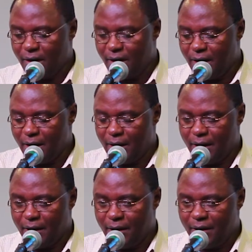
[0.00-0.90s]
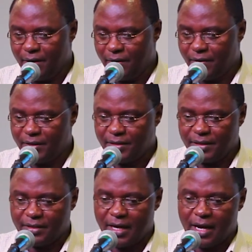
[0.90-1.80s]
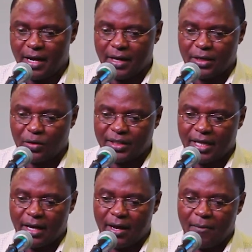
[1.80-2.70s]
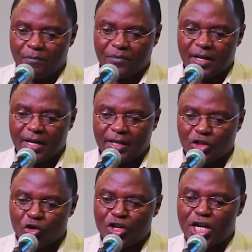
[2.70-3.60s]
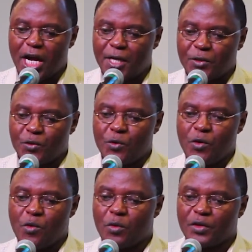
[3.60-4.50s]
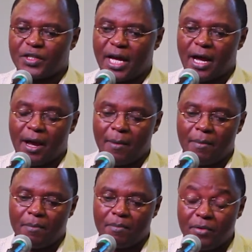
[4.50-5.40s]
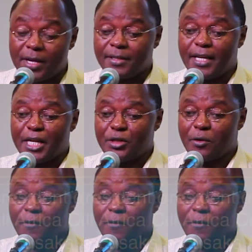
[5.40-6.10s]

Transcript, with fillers: uh, this is uh, Doctor John Gatu, who was uh, president